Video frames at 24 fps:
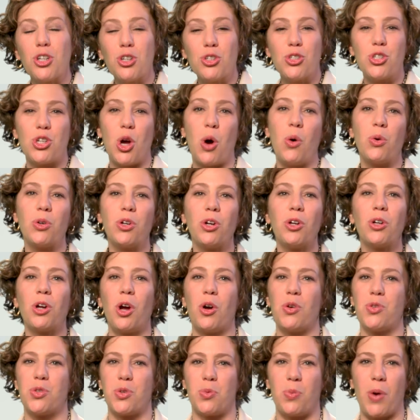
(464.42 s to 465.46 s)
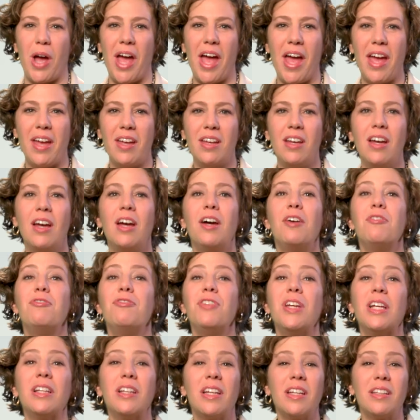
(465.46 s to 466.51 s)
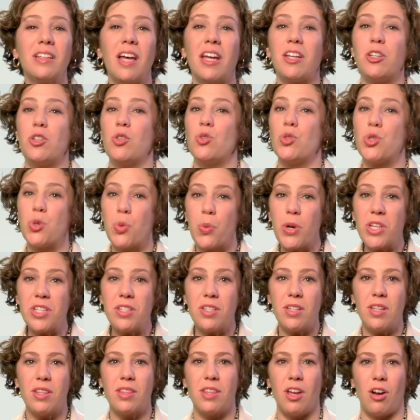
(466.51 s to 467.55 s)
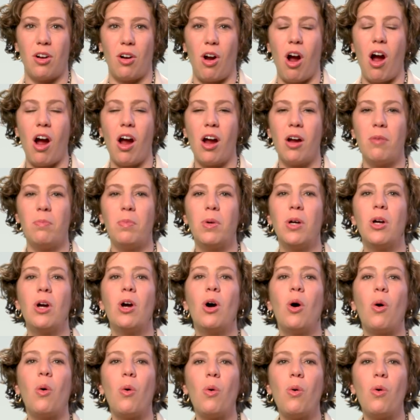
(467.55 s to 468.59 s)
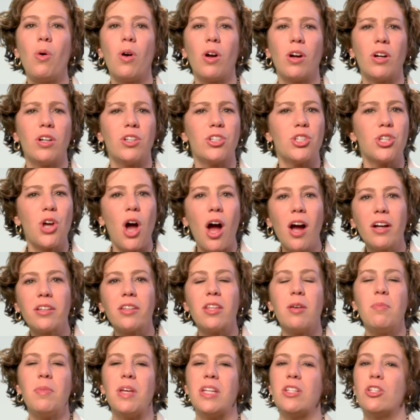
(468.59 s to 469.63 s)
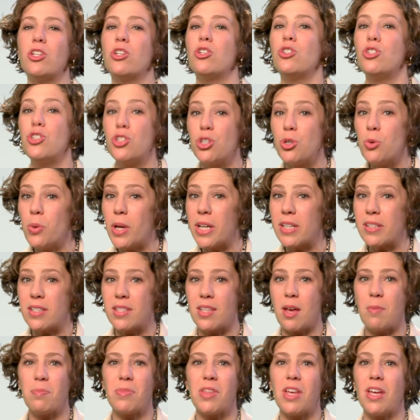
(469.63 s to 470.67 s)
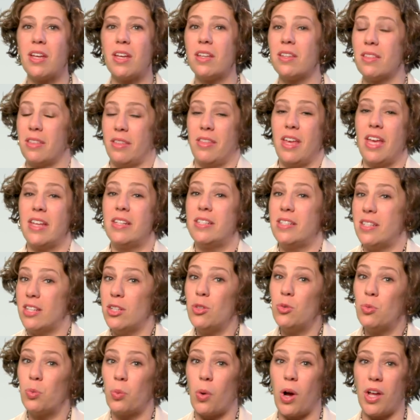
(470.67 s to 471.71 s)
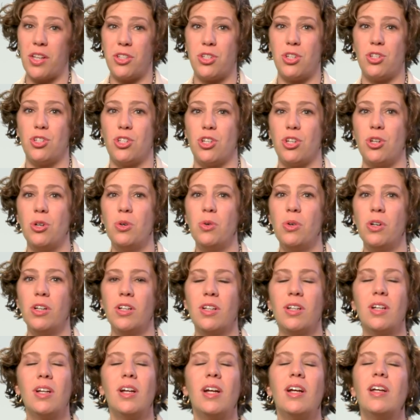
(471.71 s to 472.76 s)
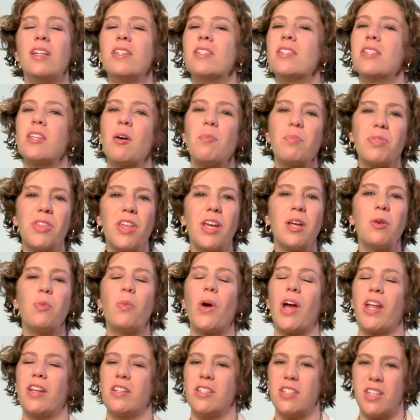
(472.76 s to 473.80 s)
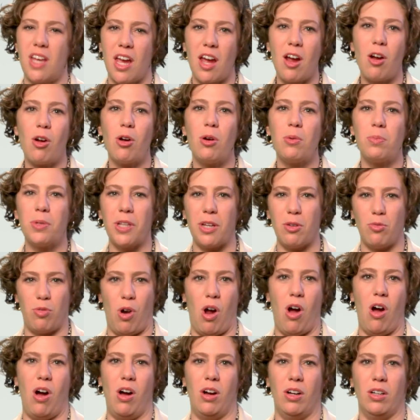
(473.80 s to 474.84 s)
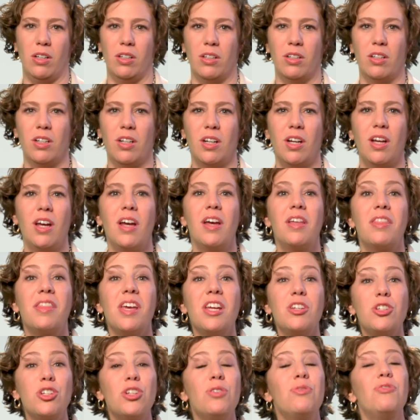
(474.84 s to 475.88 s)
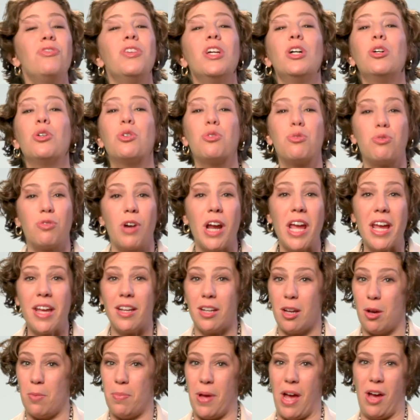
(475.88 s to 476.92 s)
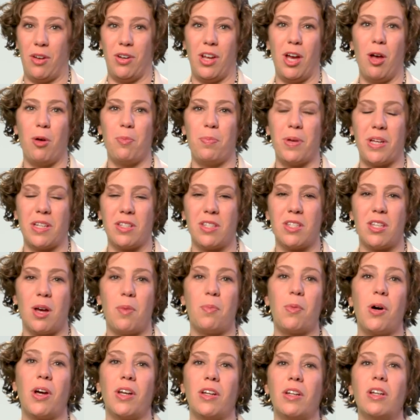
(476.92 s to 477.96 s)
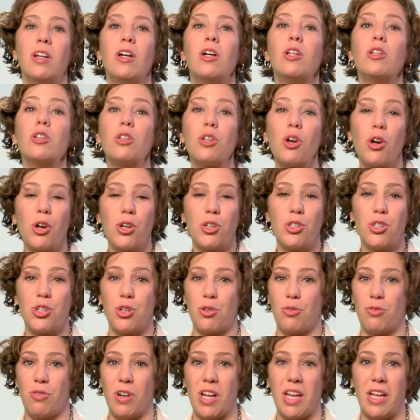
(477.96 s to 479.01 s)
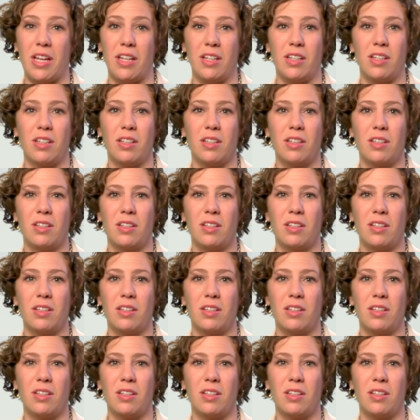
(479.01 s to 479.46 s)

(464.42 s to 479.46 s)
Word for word: your donor goes away feeling like you twisted their arm or talked them into doing something they didn't want to do, something went terribly wrong. They should feel great about helping someone learn to read.